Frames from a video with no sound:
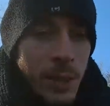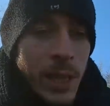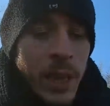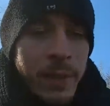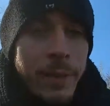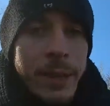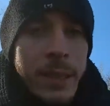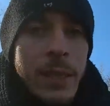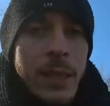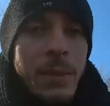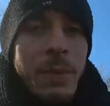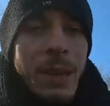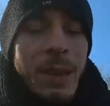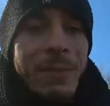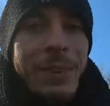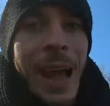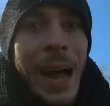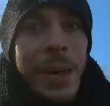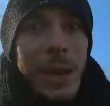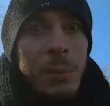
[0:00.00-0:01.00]
giving
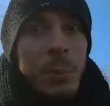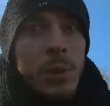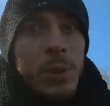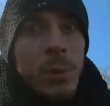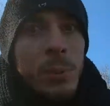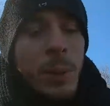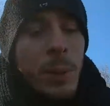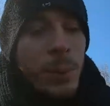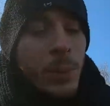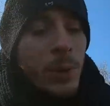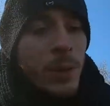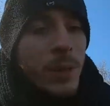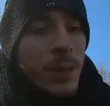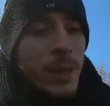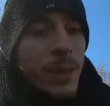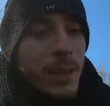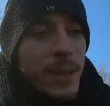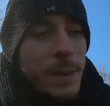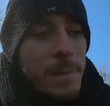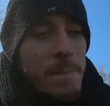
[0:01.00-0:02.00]
something valuable to people.
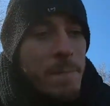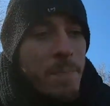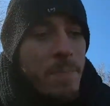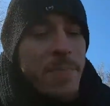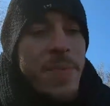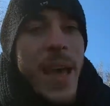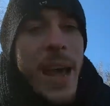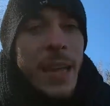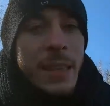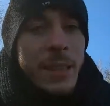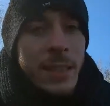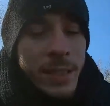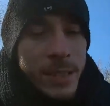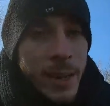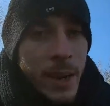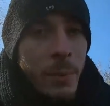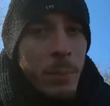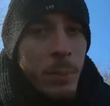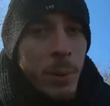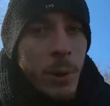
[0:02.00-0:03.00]
That's
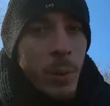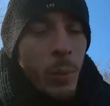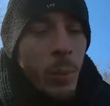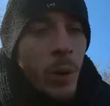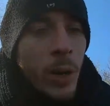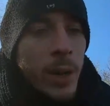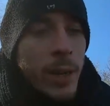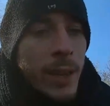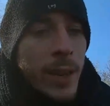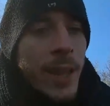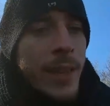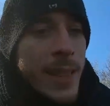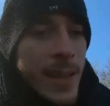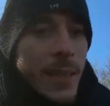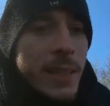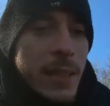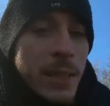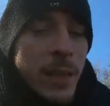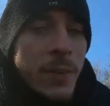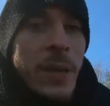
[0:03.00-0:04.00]
number one. And
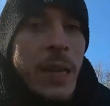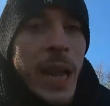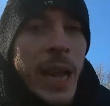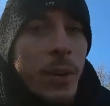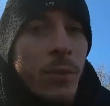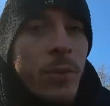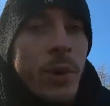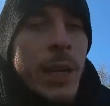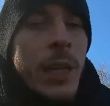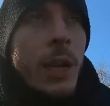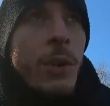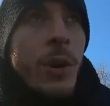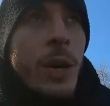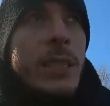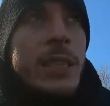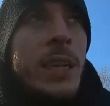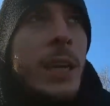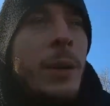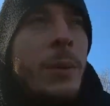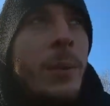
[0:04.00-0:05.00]
that's something I really
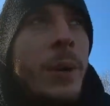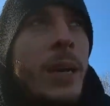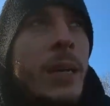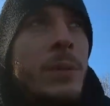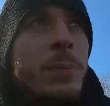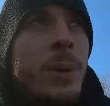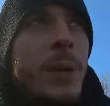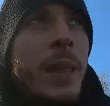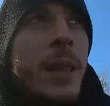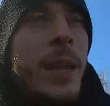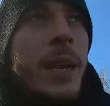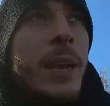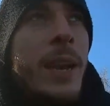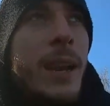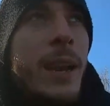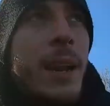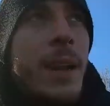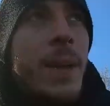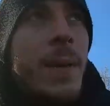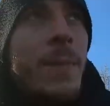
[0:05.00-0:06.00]
resonate with. But then
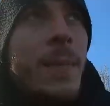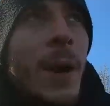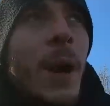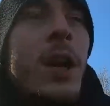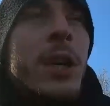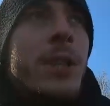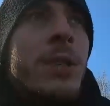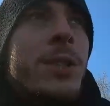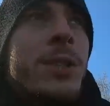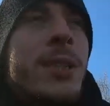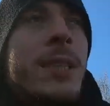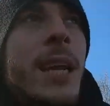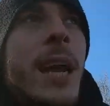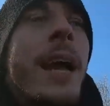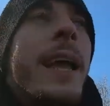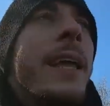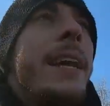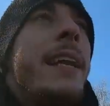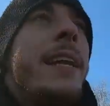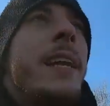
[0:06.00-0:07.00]
our
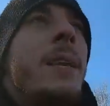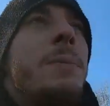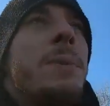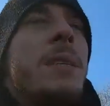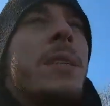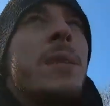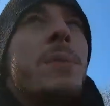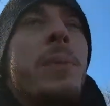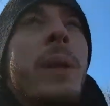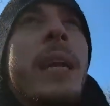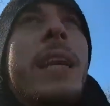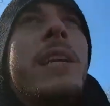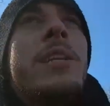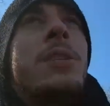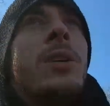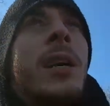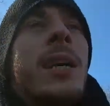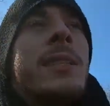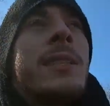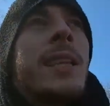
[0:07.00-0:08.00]
society keeps
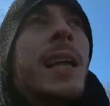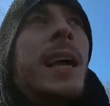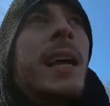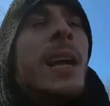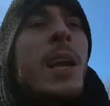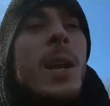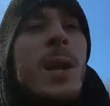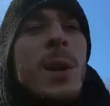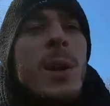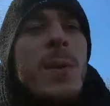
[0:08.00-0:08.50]
explaining to us that,